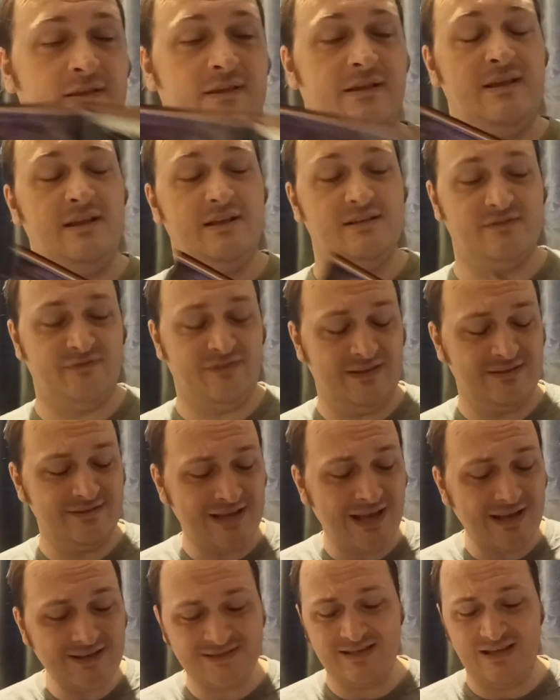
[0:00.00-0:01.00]
and it is a
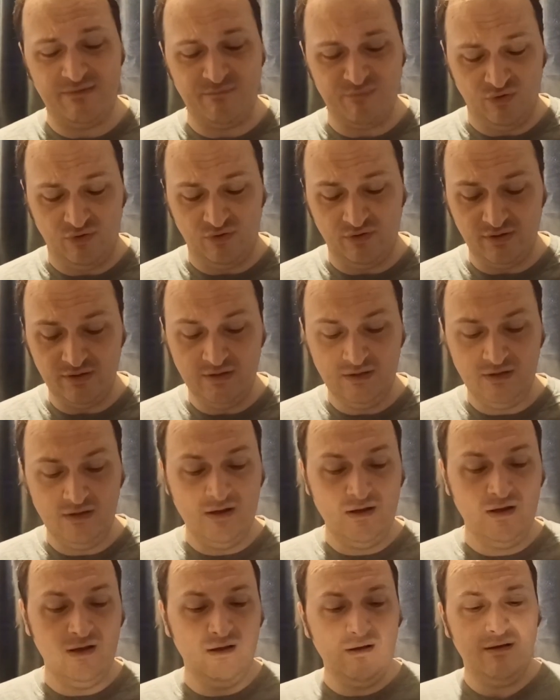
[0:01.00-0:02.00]
fantastic book,
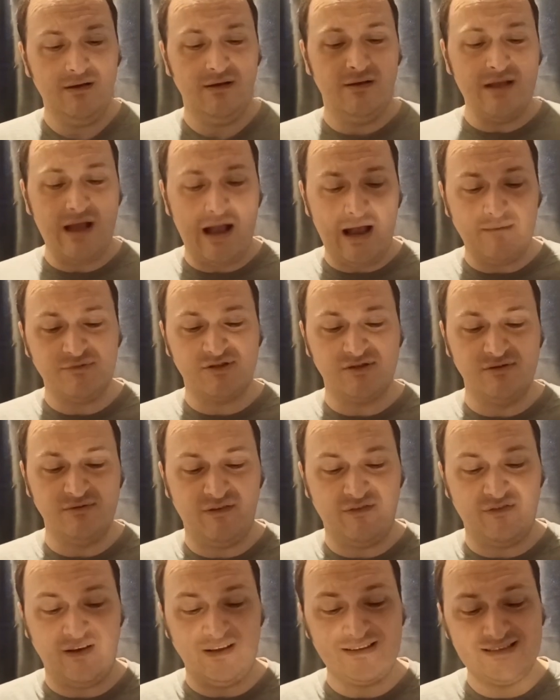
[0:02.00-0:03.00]
an absolutely
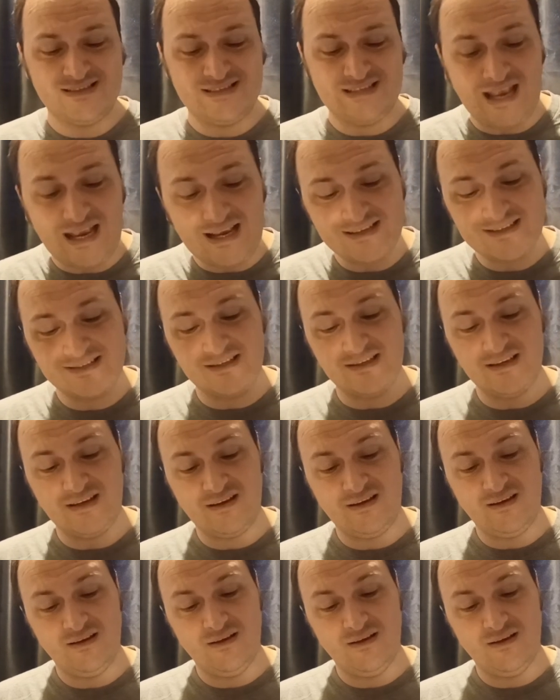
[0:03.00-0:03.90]
fantastic